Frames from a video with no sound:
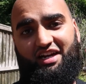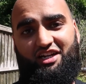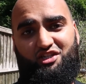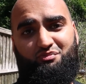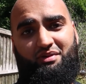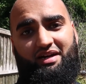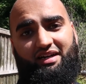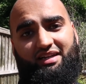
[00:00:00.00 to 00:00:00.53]
your
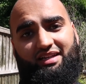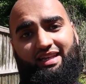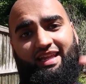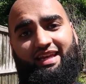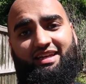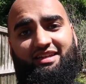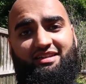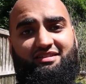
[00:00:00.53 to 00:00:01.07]
Hajj Pack,
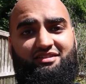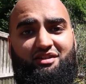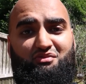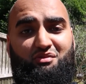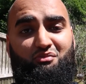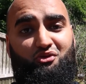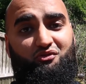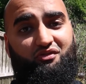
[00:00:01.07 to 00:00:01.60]
link in the
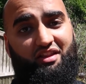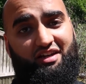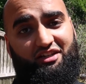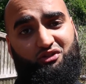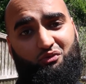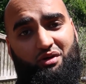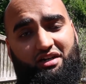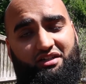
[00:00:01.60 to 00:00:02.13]
description below for
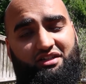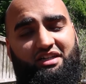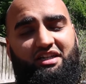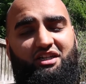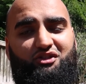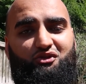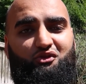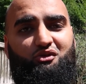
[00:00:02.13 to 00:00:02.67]
that as well.
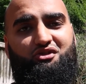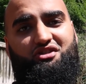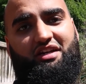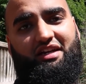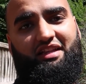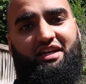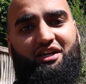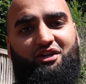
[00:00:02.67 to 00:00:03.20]
So go and
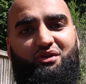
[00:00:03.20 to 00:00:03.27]
check that